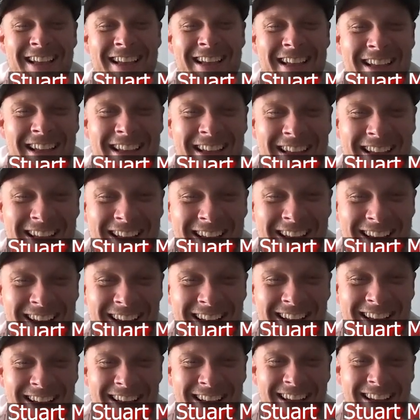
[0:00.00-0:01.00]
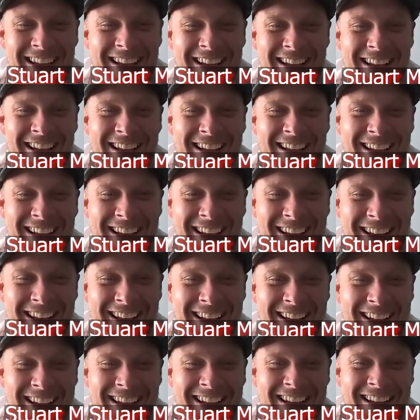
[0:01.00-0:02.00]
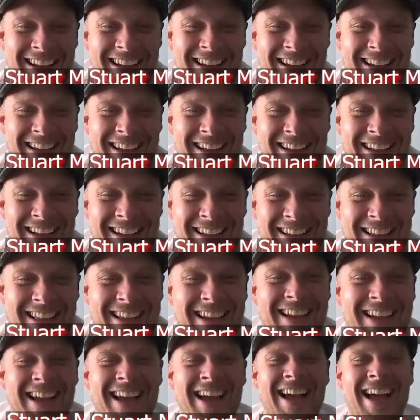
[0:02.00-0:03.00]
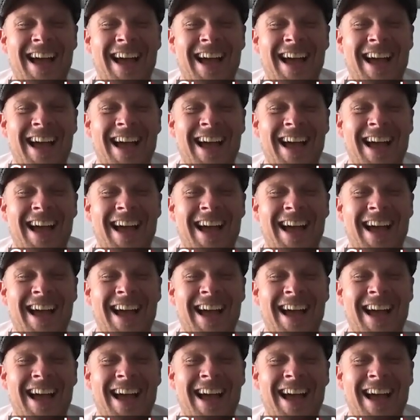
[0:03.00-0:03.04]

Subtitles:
(not speaking)